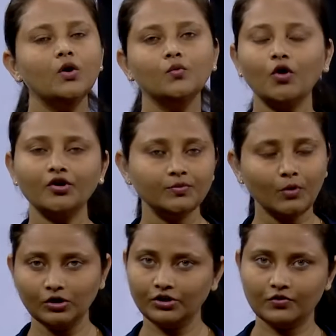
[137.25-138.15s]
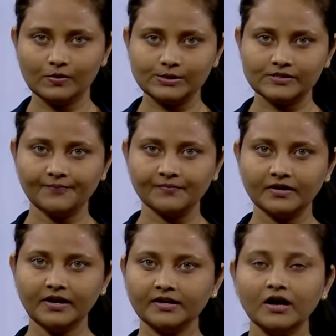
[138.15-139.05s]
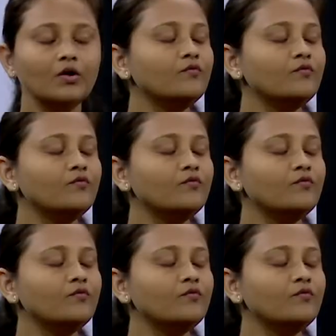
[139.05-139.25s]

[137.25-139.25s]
water molecules, correct?